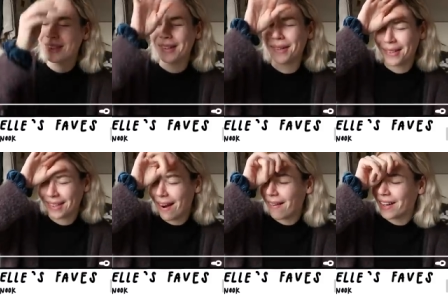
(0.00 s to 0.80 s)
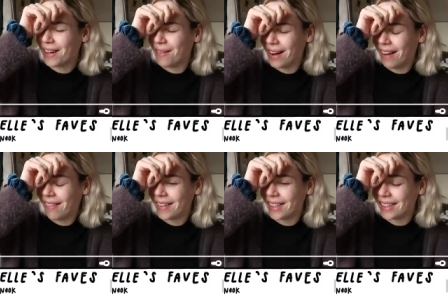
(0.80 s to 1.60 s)
so sorry,
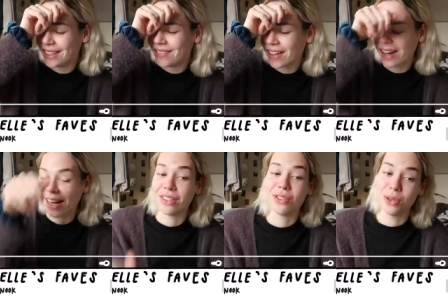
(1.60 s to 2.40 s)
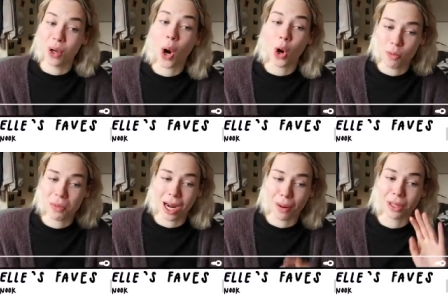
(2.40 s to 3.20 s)
Noelle. Oh my god, I do
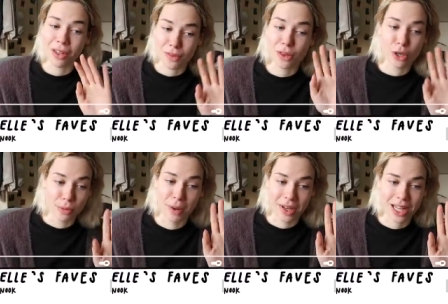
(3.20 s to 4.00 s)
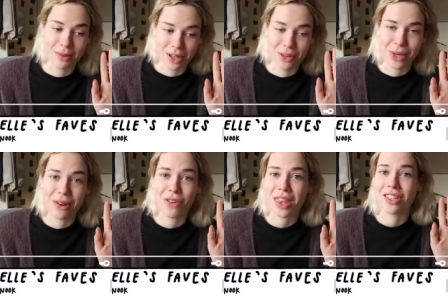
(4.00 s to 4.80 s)
hope that I will love the third book that I'm gonna
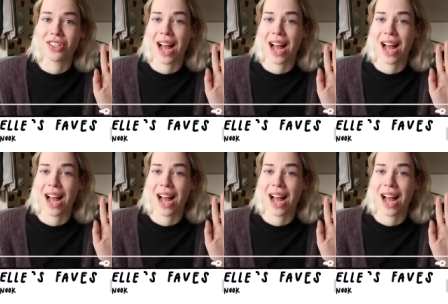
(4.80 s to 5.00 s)
read for this